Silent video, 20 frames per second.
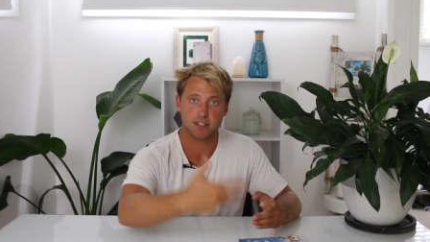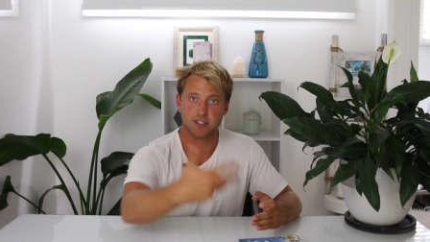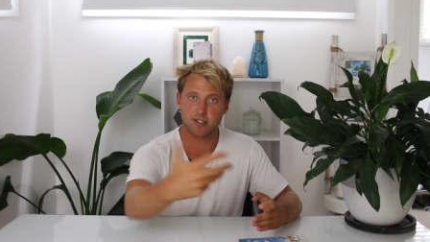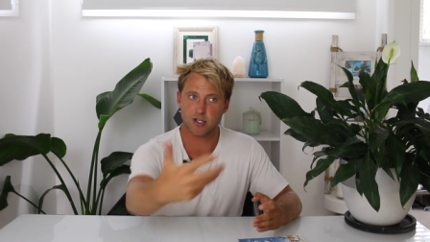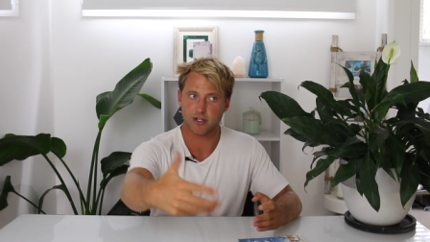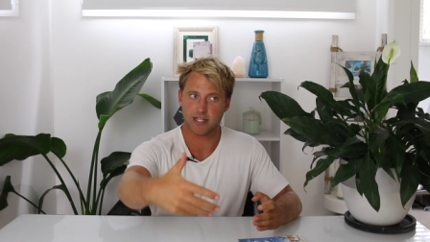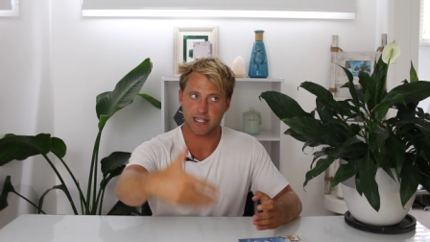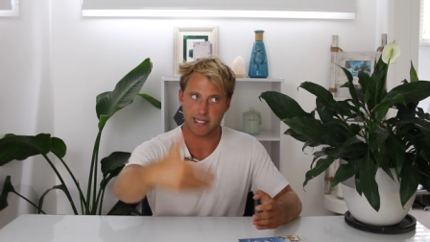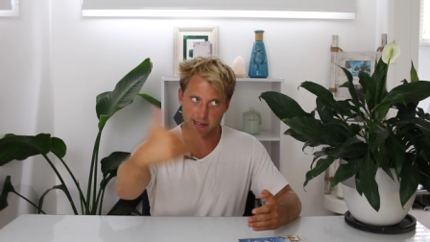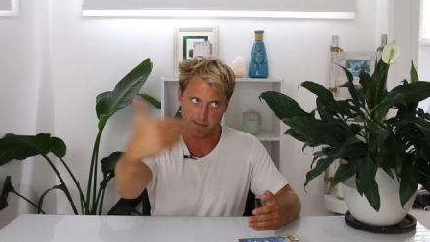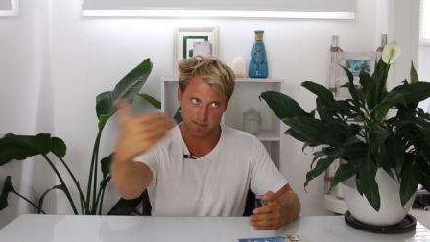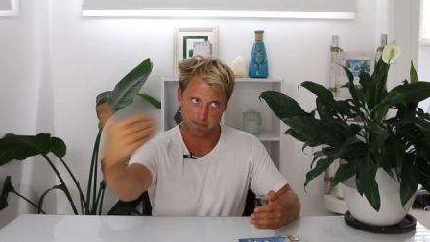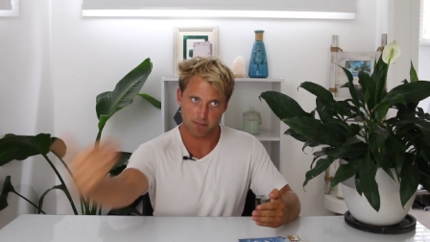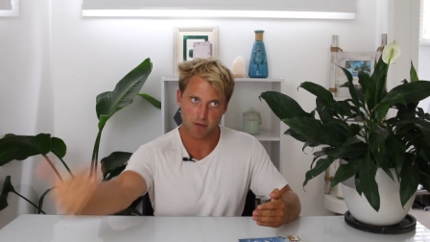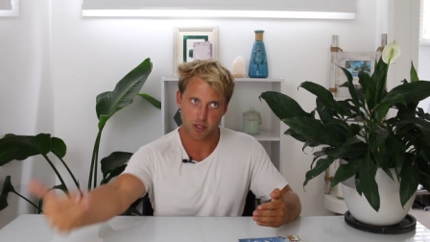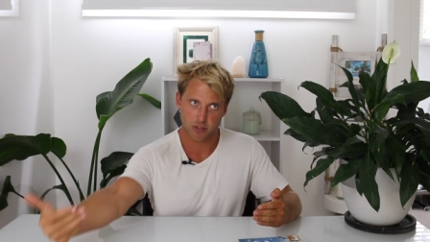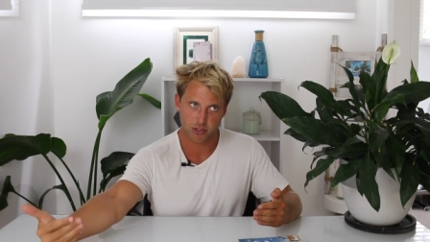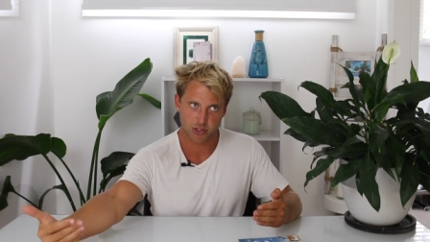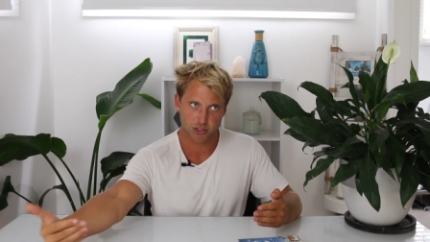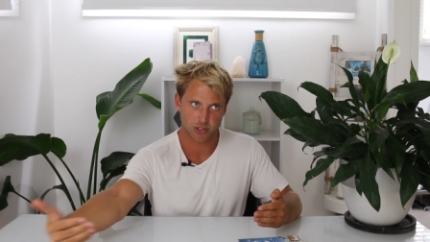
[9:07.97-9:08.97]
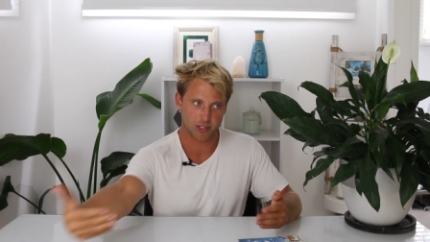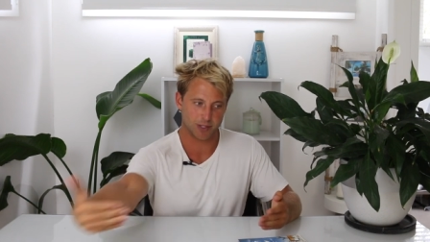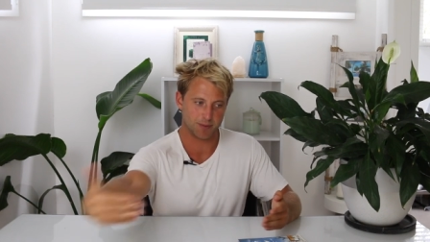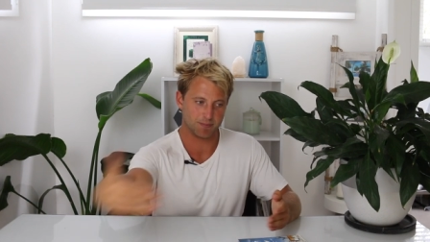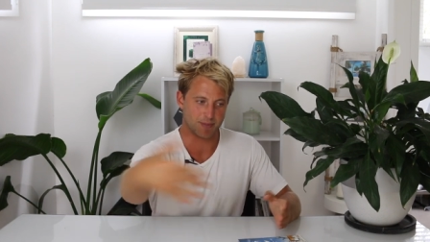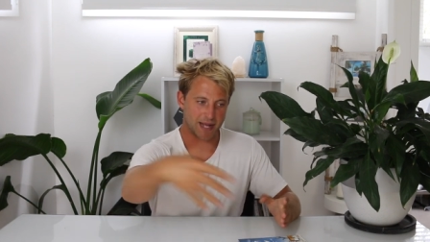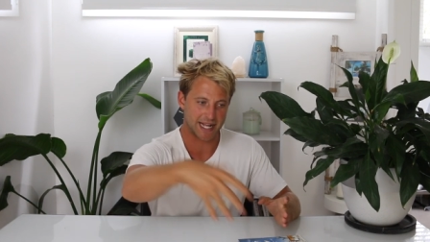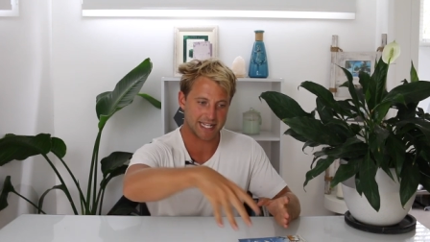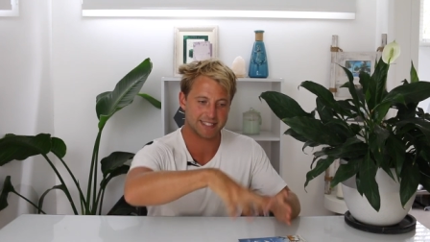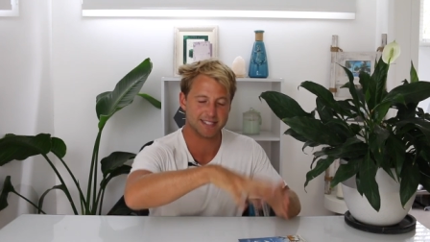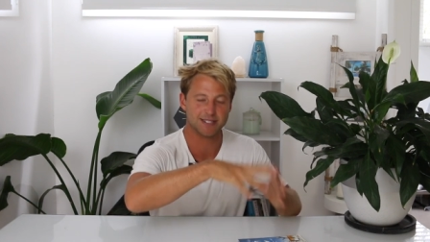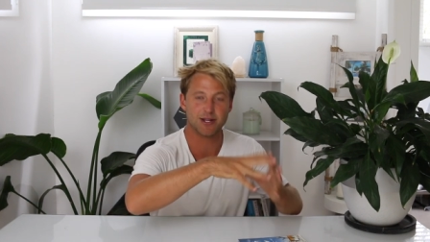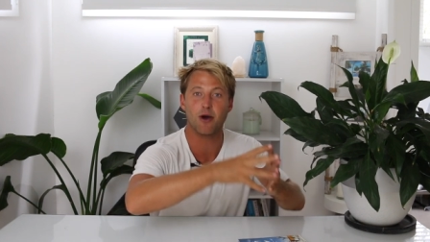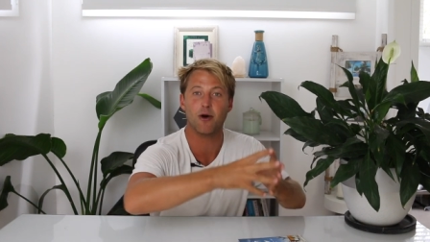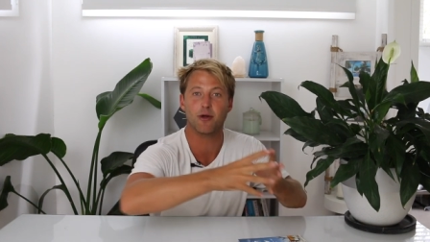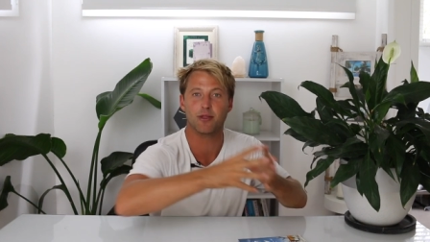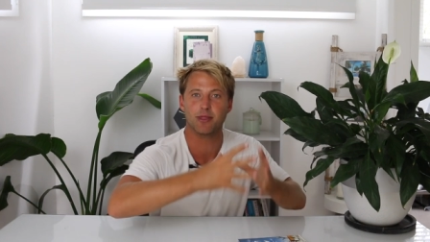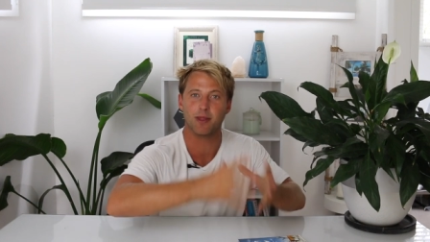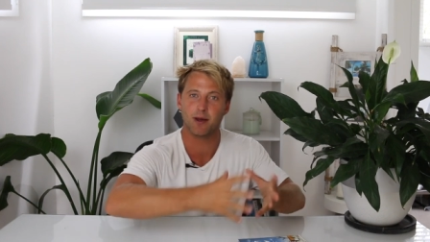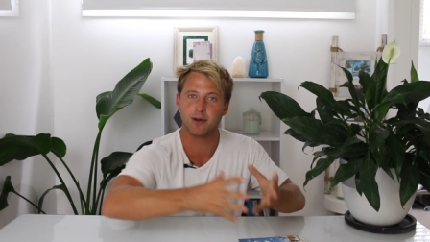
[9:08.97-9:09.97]
a certain emotion based
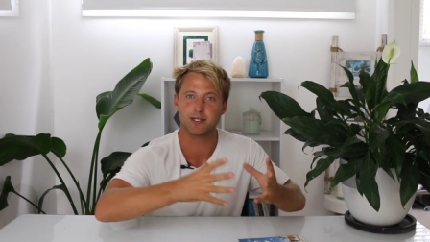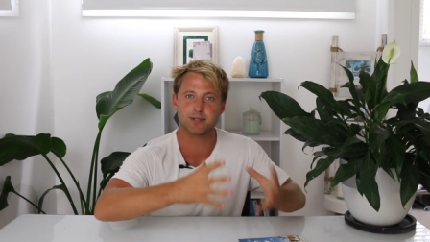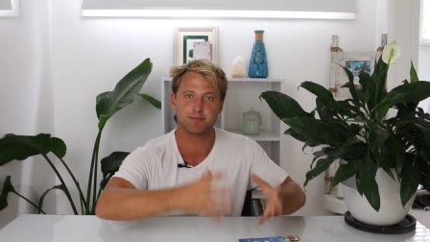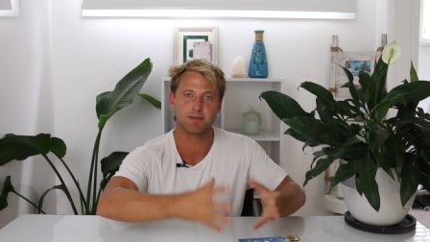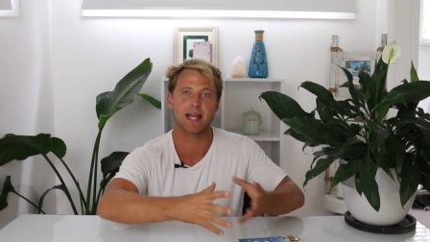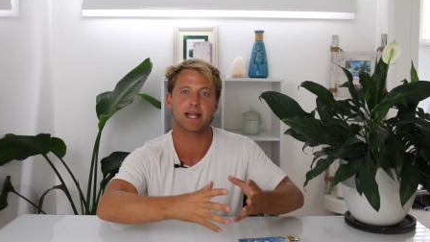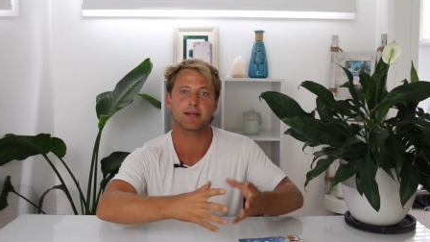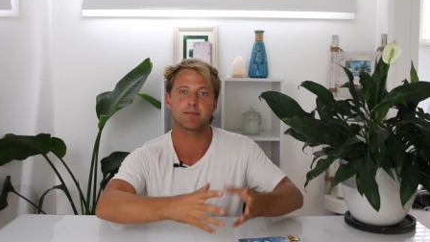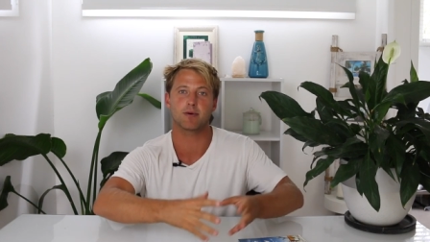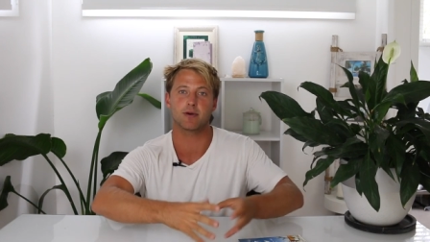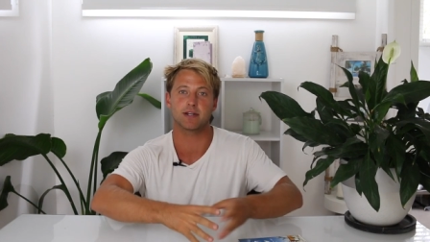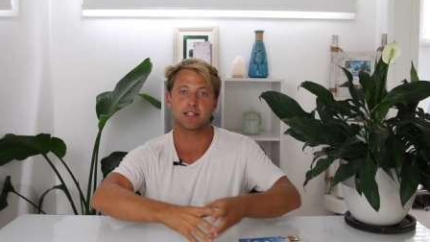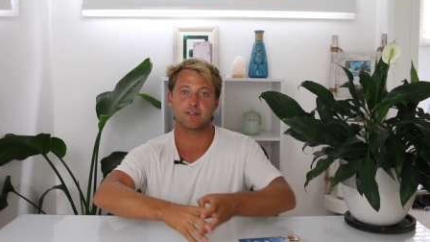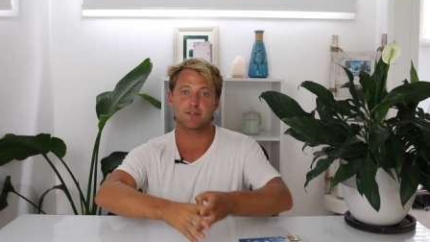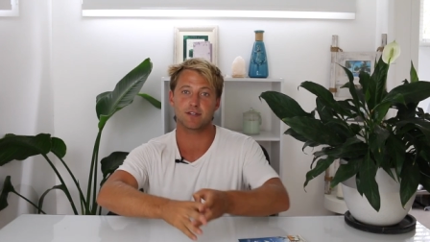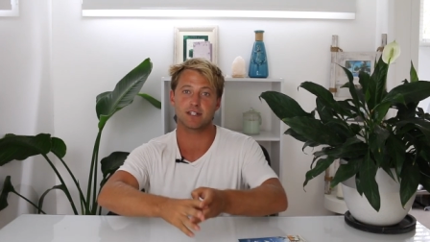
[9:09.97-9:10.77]
on those pain points.